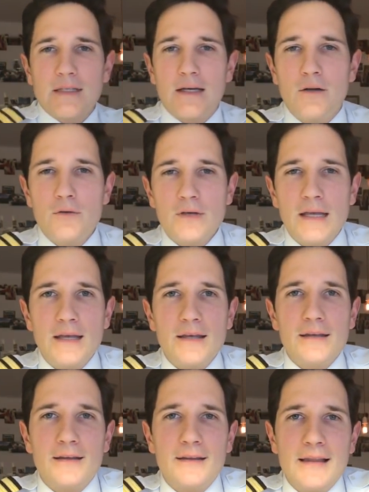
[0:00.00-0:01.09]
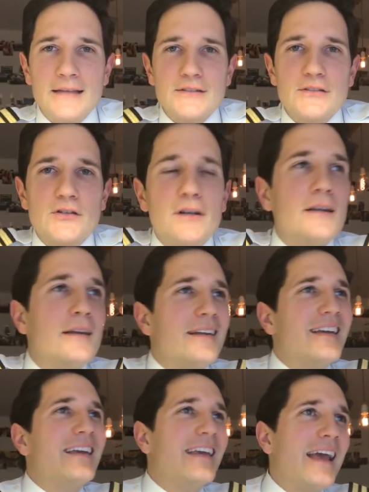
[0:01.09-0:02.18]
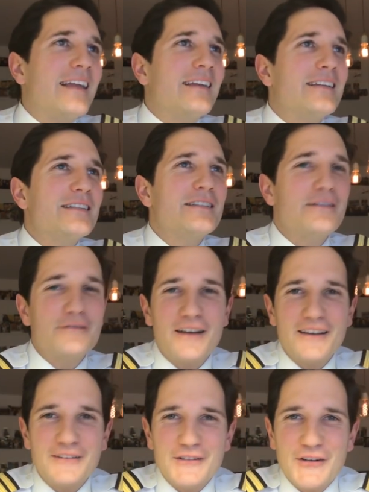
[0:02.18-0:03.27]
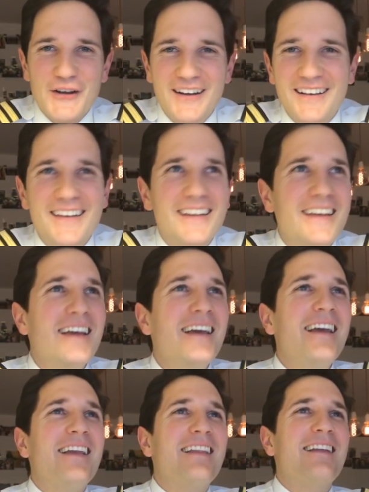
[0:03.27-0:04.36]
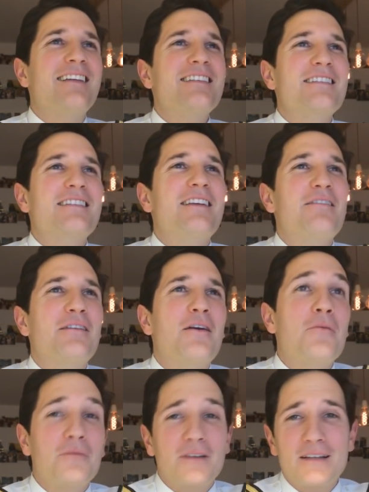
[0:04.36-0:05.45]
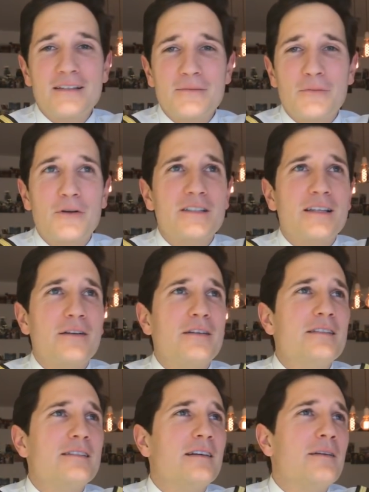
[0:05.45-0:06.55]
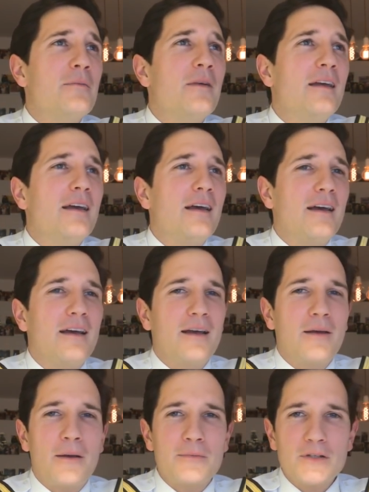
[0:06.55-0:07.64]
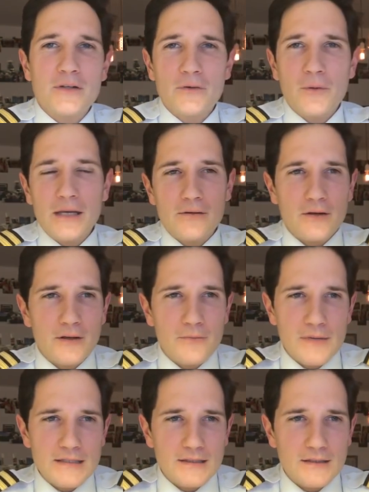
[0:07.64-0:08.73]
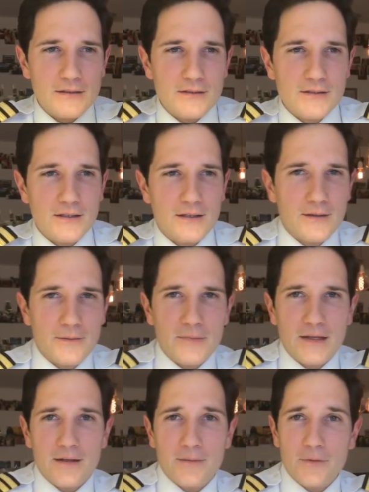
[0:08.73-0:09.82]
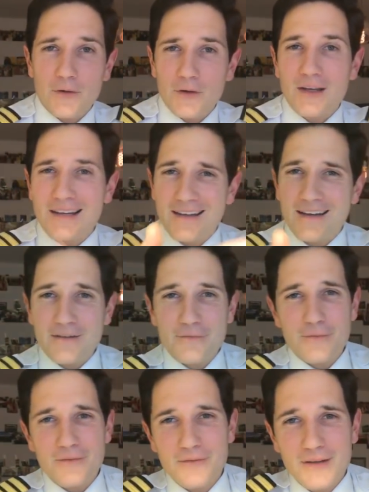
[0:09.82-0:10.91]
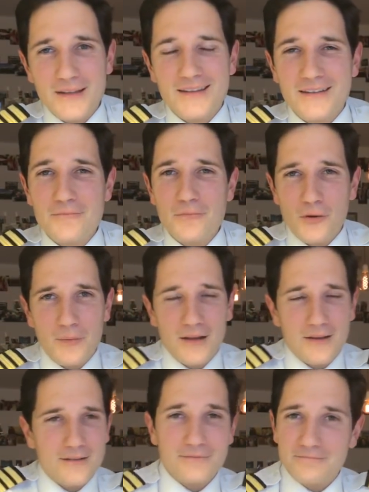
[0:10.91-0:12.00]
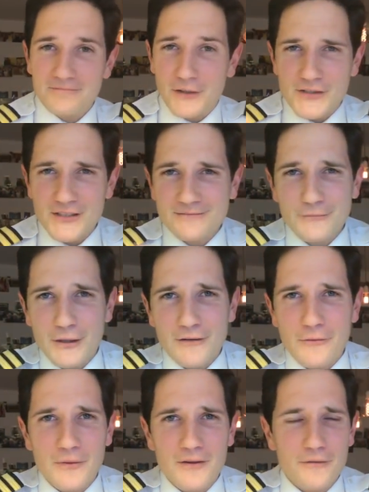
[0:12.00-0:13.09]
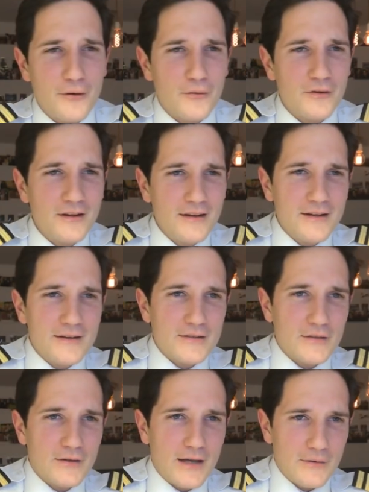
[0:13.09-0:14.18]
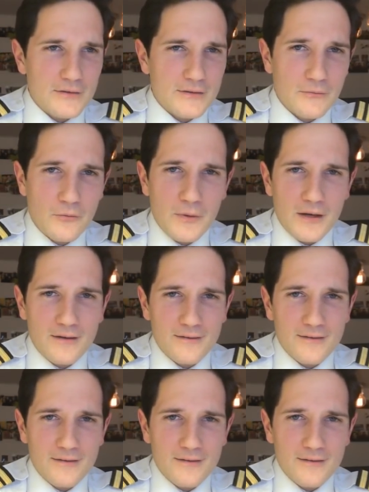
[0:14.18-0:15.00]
Okay, let's try it again. This is the final try. This is definitely, hopefully this works out this time. I'm just going to quickly write you a message that I'm going live with the mobile function, whatever, with the phone. So hang on, just 1 minute.